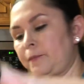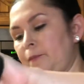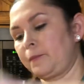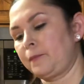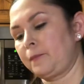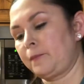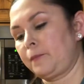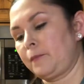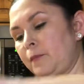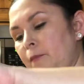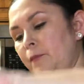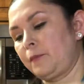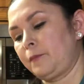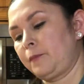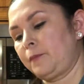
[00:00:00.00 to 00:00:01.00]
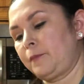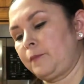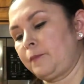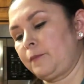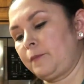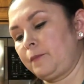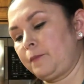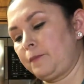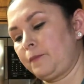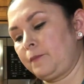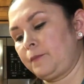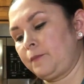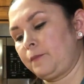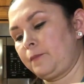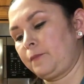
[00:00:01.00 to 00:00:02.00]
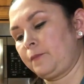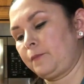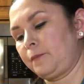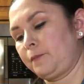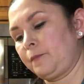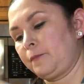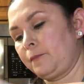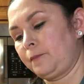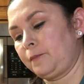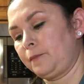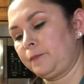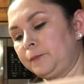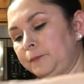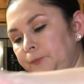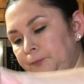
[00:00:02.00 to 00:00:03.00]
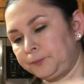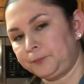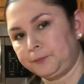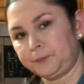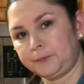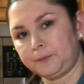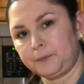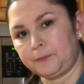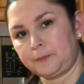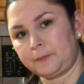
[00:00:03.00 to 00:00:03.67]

(no one is talking)